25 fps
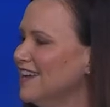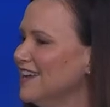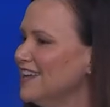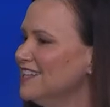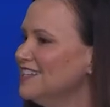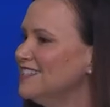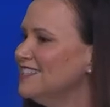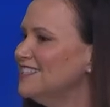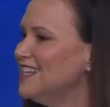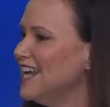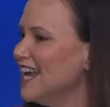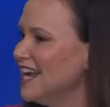
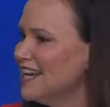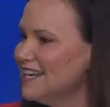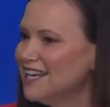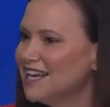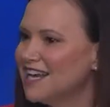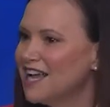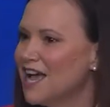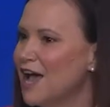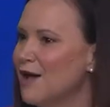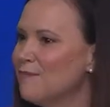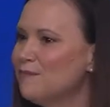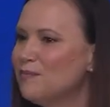Standing
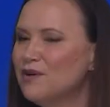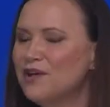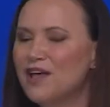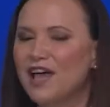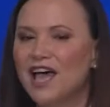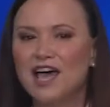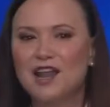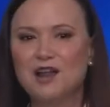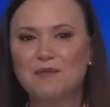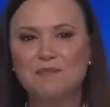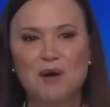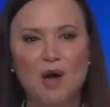up
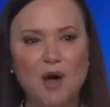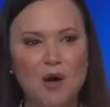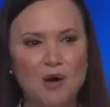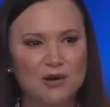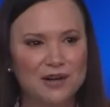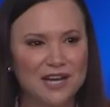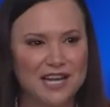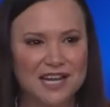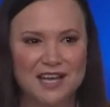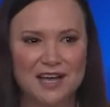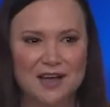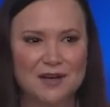at a
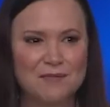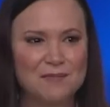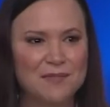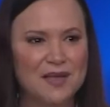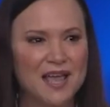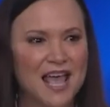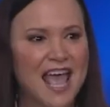podium